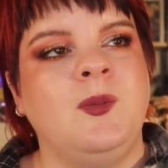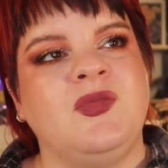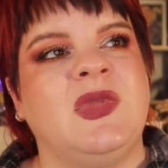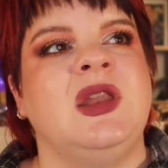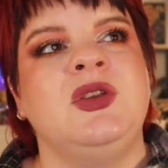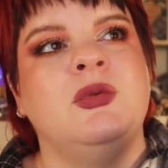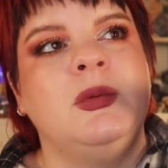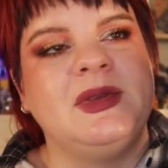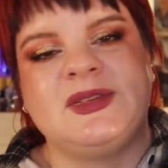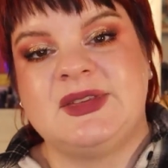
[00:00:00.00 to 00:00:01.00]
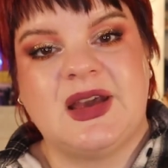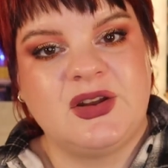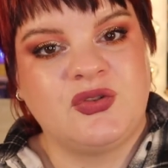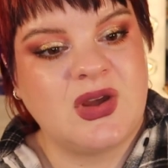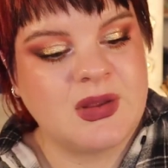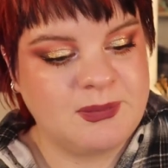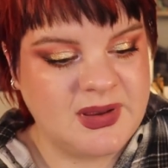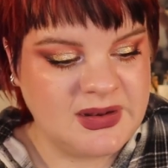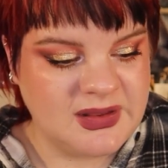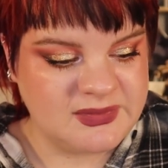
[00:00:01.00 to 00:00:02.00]
then you will be sidetracked
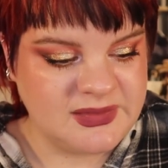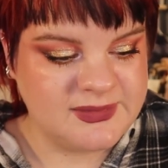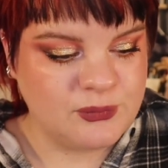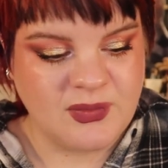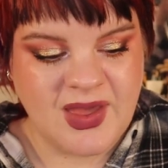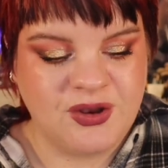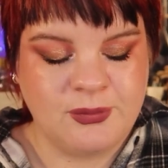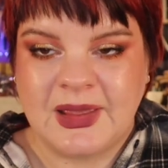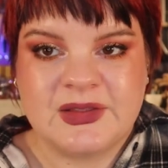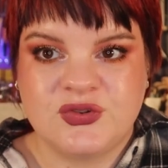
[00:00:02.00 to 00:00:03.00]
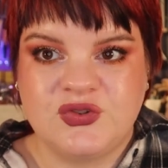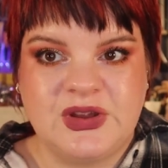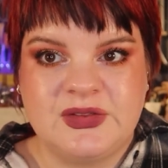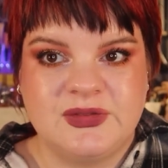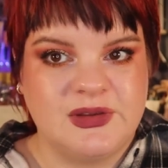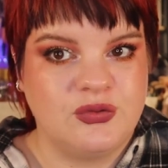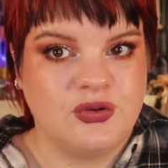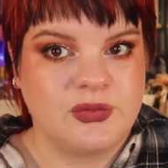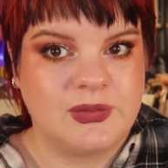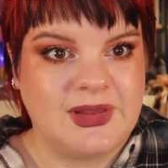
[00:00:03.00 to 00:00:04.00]
by like this random ass shit that you
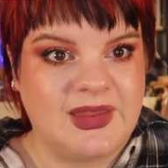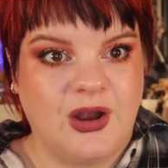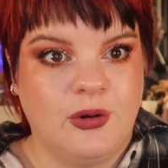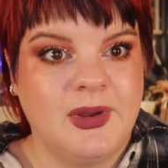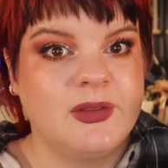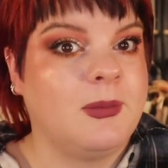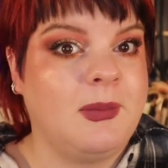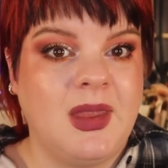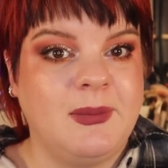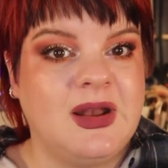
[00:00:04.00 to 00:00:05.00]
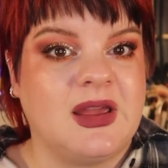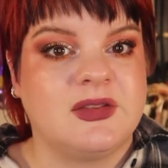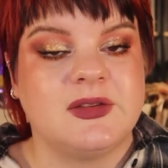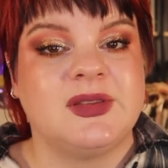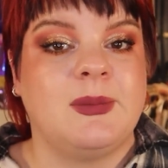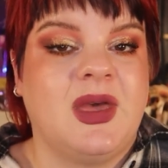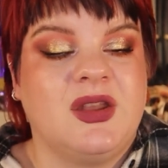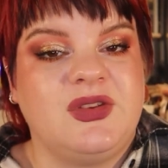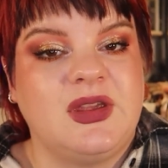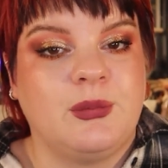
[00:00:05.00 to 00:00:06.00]
don't really care about. Maybe like the
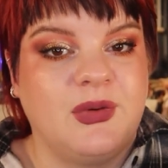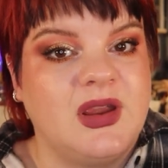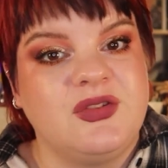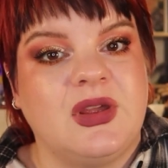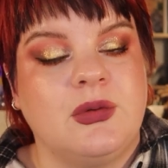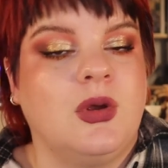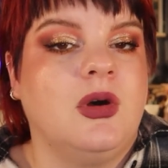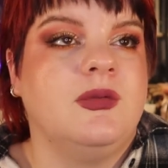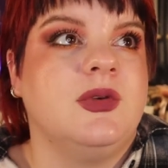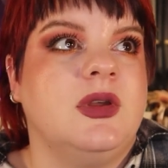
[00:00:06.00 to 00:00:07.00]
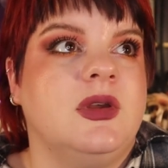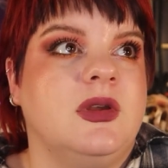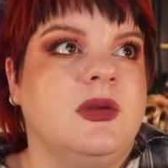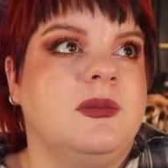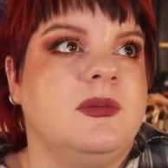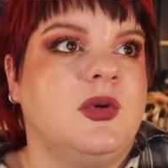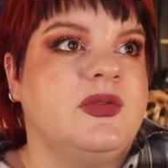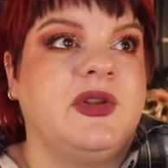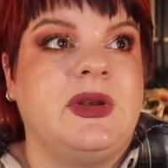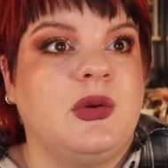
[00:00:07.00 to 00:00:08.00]
semantic breakdown of, or
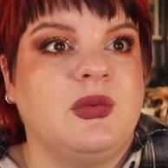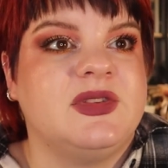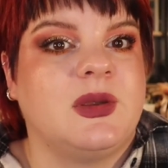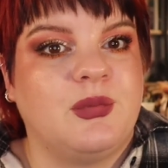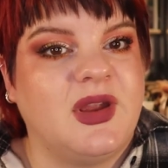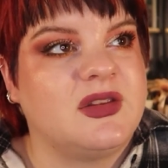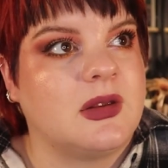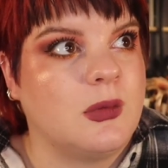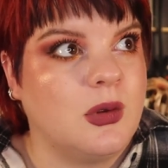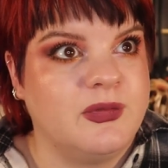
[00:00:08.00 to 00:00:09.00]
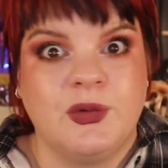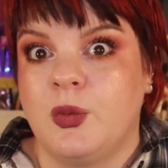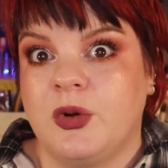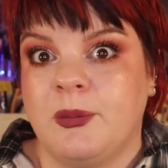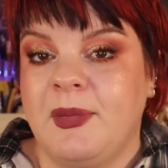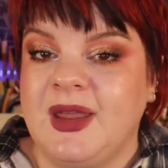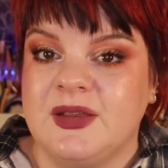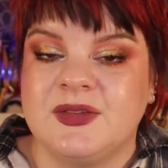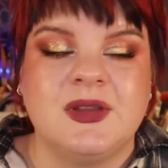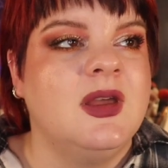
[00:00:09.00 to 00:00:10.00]
the linguistic breakdown of the word
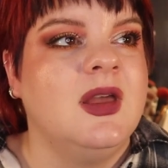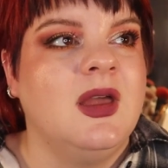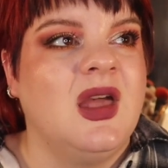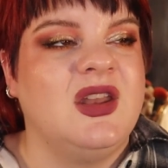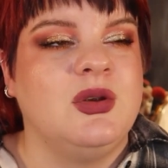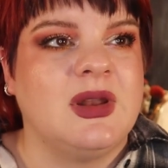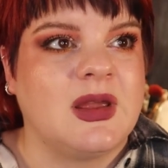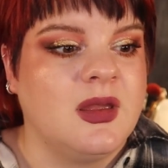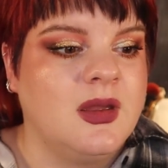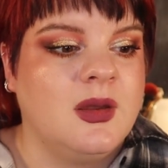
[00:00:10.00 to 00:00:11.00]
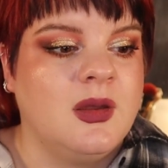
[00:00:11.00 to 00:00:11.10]
maze. And you're like,